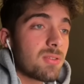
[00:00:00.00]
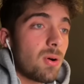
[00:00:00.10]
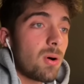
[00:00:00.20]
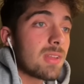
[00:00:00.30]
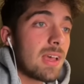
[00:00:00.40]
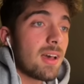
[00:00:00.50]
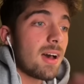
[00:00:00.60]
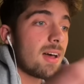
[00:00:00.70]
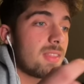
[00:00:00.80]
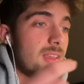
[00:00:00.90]
of gold.
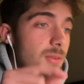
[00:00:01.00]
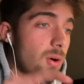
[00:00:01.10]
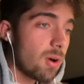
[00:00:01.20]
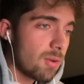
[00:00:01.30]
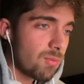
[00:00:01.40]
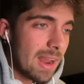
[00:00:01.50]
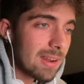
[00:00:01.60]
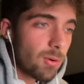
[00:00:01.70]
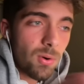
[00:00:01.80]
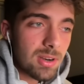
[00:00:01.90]
The
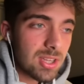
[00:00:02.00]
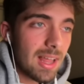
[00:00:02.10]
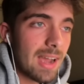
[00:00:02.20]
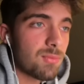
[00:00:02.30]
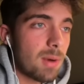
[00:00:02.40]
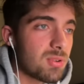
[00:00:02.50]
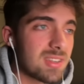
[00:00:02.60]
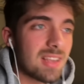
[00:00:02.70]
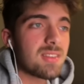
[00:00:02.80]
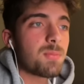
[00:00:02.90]
red-orange line
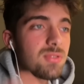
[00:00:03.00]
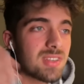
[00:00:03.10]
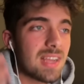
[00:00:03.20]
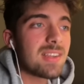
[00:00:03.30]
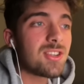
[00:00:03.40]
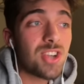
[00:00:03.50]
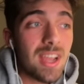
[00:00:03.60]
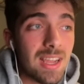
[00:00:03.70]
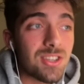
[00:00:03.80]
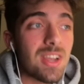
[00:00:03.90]
represents the percentage
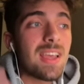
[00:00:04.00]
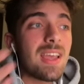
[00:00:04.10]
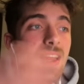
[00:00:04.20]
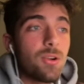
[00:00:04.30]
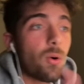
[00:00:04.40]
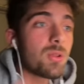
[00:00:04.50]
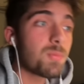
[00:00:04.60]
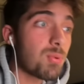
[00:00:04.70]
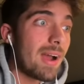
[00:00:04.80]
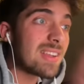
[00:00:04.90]
change in
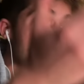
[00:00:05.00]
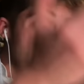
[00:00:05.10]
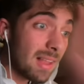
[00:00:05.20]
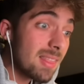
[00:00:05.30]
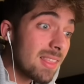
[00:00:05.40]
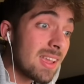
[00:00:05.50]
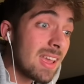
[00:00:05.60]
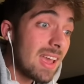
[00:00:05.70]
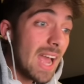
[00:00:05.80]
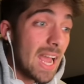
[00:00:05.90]
gold price monthly,
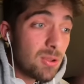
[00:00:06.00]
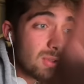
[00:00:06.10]
and